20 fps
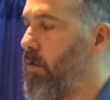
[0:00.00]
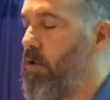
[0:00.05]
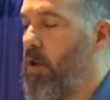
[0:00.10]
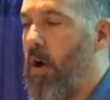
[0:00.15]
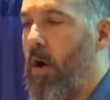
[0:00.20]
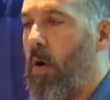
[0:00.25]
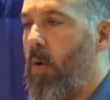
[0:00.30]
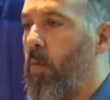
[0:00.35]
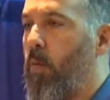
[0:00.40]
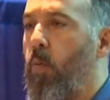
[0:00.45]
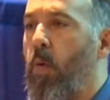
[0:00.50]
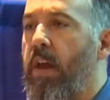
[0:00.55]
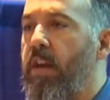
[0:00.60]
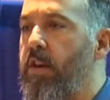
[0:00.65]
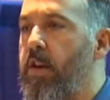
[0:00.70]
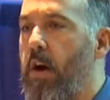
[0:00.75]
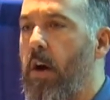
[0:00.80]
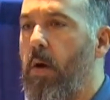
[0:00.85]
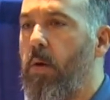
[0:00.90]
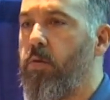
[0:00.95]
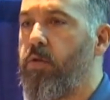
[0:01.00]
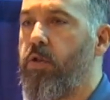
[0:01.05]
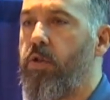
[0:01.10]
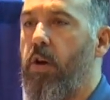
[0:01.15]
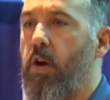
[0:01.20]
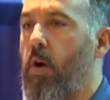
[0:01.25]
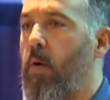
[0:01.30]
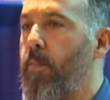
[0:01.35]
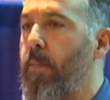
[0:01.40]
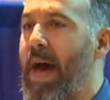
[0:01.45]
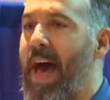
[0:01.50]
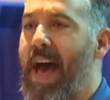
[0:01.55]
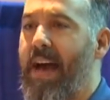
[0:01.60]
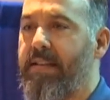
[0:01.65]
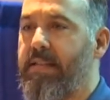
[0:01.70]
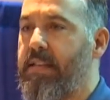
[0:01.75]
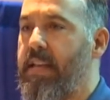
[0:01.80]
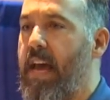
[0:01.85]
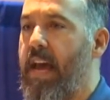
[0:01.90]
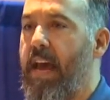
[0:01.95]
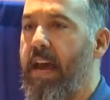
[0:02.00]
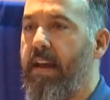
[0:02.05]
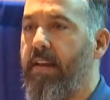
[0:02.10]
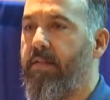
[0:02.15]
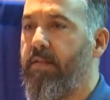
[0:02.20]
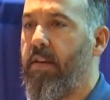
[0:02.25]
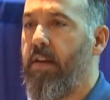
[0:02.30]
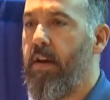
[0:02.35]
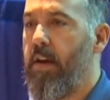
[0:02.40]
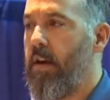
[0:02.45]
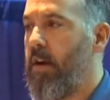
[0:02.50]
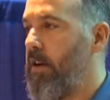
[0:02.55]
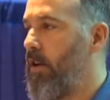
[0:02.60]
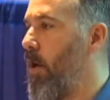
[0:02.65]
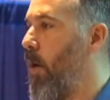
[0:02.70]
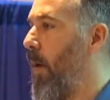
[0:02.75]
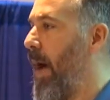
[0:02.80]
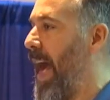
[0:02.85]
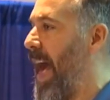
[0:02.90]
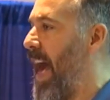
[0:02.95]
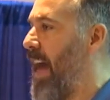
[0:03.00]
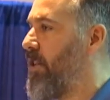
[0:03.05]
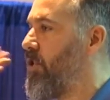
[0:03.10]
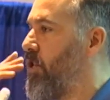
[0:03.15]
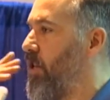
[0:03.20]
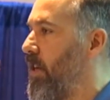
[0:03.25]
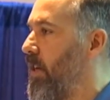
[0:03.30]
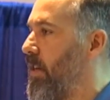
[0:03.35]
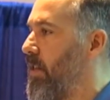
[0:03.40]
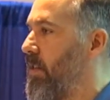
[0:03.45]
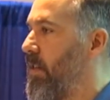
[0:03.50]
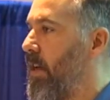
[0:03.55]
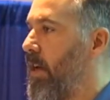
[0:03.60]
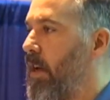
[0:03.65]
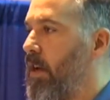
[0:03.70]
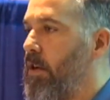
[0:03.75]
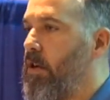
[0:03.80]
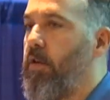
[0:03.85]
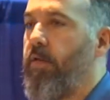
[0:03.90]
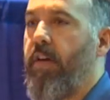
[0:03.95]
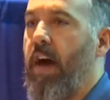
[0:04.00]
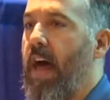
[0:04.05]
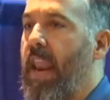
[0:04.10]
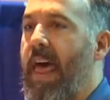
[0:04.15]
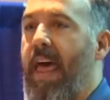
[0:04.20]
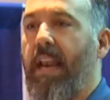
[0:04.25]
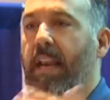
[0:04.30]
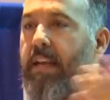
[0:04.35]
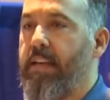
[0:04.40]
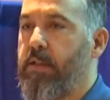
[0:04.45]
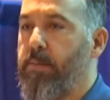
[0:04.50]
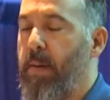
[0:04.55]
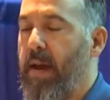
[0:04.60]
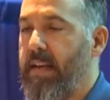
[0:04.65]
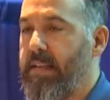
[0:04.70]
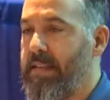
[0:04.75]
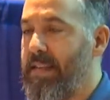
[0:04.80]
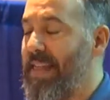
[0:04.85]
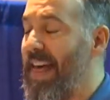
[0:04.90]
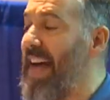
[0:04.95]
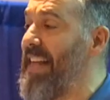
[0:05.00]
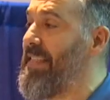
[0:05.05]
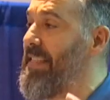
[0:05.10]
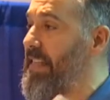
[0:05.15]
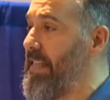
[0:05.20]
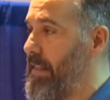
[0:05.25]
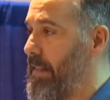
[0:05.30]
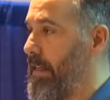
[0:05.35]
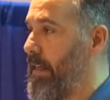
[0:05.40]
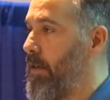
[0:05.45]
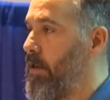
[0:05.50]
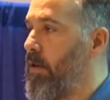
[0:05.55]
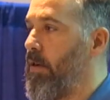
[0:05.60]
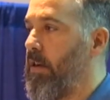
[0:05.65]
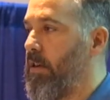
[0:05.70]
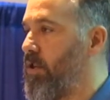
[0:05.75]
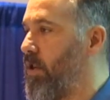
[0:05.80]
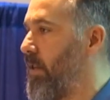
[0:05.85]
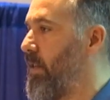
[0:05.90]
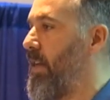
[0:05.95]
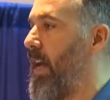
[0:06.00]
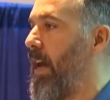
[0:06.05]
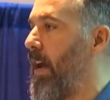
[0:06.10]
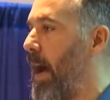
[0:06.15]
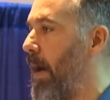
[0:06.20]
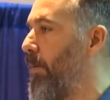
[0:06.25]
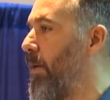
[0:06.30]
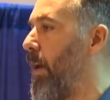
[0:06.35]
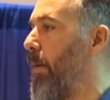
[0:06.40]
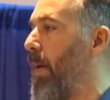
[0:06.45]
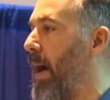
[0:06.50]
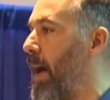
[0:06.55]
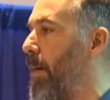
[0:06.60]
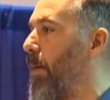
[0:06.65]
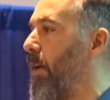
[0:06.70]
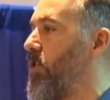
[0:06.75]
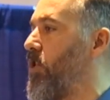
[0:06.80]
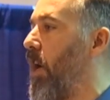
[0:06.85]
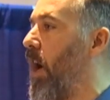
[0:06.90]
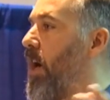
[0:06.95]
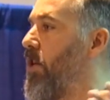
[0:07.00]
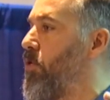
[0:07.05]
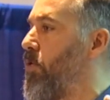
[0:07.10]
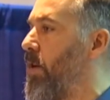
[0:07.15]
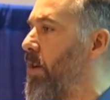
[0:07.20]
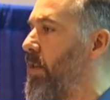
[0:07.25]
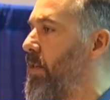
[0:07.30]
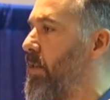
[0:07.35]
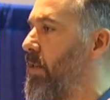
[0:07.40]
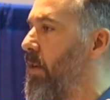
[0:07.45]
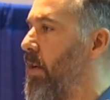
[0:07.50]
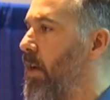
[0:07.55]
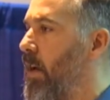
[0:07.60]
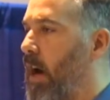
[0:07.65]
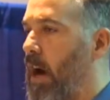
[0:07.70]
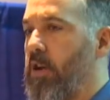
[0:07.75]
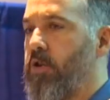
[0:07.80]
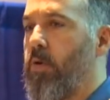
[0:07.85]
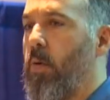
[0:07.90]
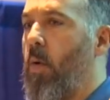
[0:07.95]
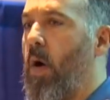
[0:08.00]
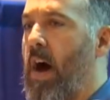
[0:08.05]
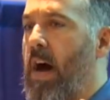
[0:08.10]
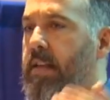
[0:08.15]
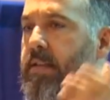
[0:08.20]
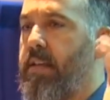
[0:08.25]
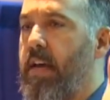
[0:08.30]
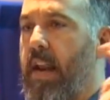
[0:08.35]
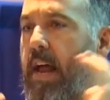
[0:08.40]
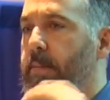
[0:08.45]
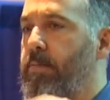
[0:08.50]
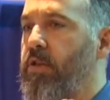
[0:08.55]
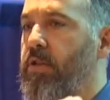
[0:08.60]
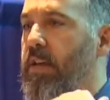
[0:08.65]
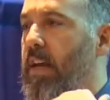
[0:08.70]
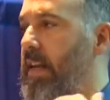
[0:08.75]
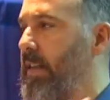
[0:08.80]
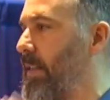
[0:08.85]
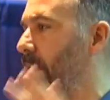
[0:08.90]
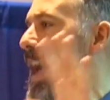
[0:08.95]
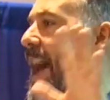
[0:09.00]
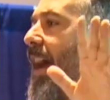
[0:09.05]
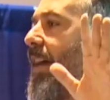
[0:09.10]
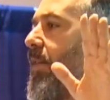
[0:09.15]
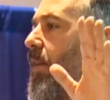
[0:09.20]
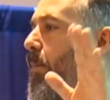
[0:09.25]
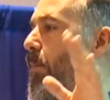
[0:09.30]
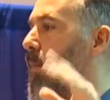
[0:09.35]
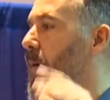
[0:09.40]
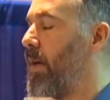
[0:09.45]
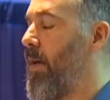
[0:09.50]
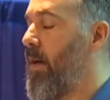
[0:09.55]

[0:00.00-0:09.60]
no windows, no backstays, no hatches, you've got endless space. That's easy. You could just say, I'm gonna buy a bunch of hundreds, 100 watts, and I'm just gonna stack them.